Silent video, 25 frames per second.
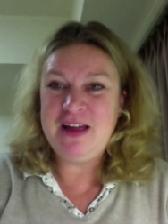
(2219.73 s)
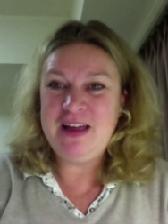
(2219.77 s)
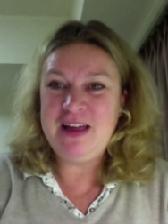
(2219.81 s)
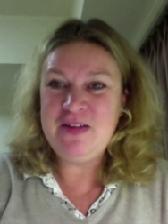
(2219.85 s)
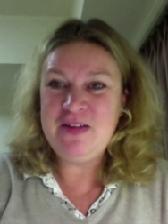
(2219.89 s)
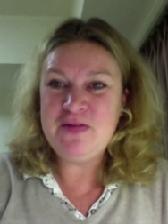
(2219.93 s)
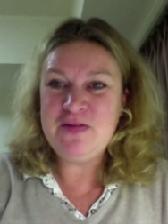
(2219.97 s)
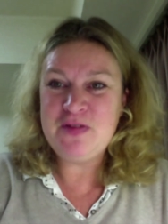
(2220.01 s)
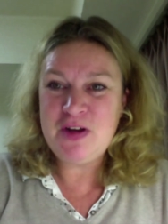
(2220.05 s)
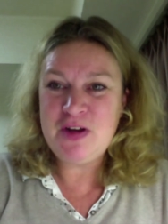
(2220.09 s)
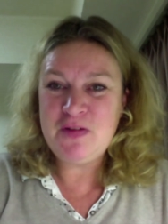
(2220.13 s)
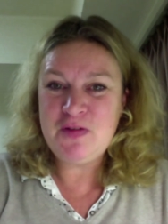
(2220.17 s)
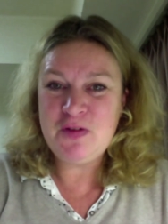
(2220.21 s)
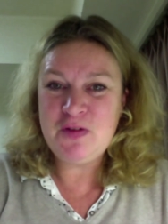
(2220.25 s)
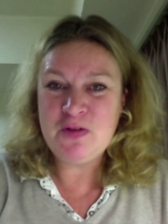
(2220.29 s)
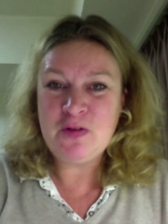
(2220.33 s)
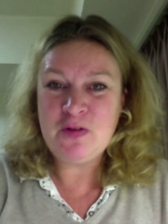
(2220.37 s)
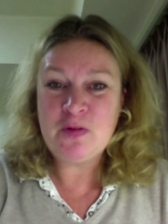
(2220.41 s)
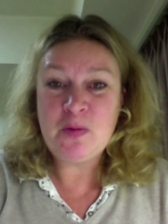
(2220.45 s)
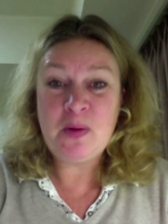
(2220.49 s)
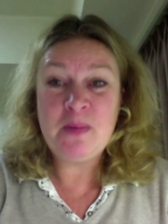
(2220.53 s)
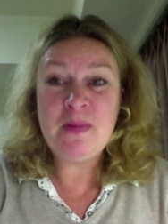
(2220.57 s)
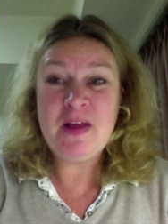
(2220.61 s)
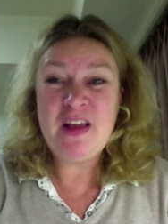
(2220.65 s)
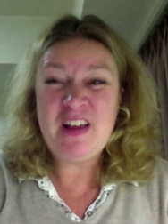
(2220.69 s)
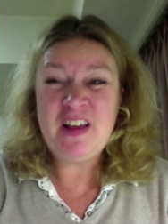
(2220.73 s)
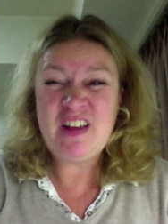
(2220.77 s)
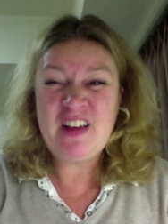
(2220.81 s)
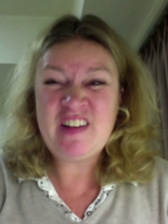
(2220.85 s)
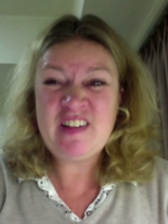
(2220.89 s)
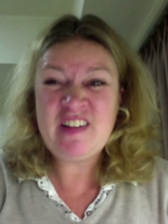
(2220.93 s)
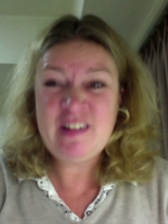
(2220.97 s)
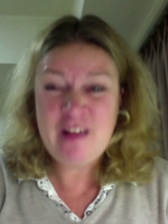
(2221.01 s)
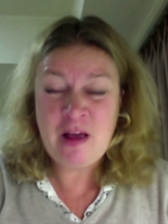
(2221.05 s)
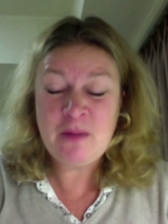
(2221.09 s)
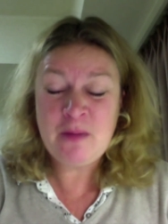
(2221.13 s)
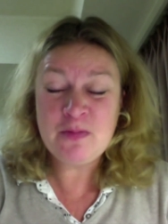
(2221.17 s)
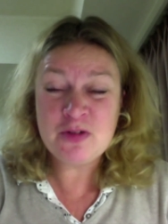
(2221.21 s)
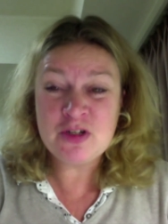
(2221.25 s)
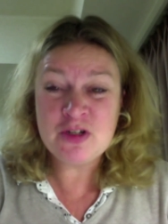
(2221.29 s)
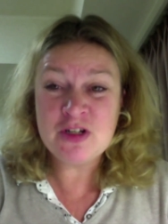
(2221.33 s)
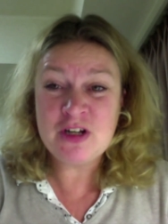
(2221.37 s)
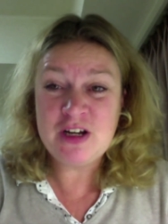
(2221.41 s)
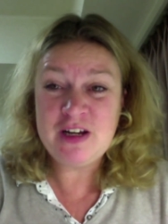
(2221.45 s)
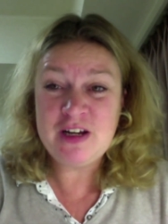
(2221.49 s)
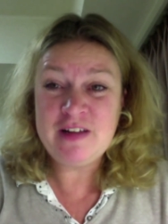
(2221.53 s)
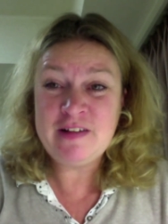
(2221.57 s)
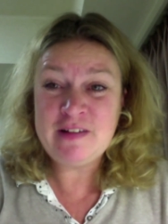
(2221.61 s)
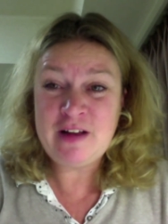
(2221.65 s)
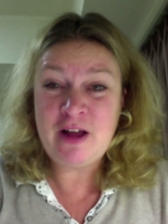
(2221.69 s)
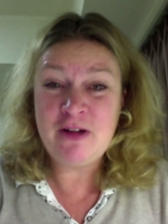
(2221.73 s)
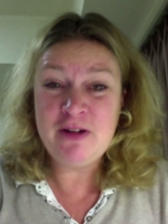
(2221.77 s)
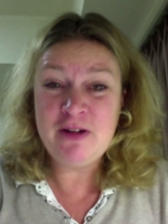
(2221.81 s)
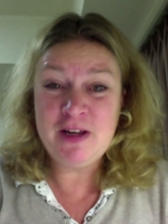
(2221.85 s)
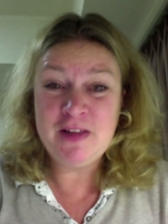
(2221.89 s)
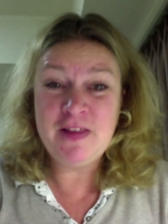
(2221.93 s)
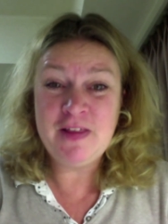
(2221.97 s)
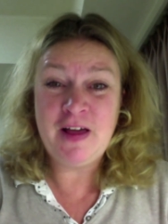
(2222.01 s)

even if you swim exceptionally slowly,